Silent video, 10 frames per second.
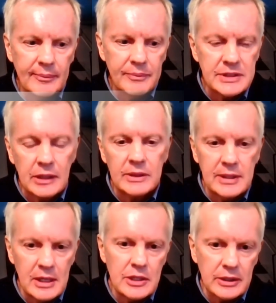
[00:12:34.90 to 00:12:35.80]

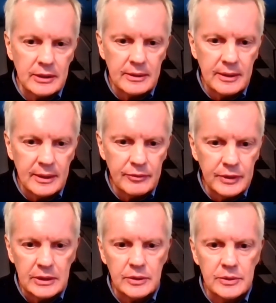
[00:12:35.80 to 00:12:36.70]
segmentation of
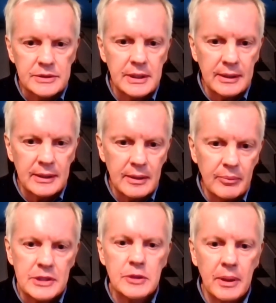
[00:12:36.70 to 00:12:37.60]
vehicles and get a
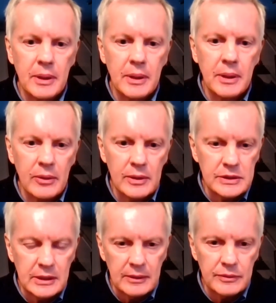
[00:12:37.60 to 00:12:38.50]
much better
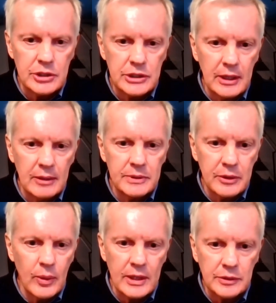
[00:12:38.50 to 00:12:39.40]
understanding of their shape and the
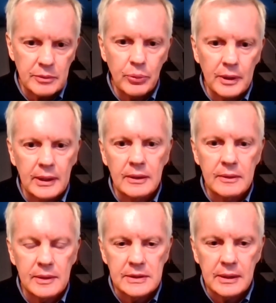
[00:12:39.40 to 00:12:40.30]
direction they're pointing and
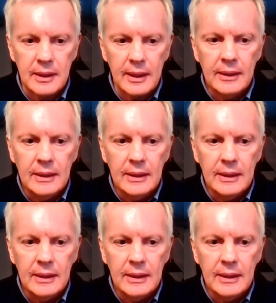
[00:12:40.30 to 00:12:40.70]
things like that.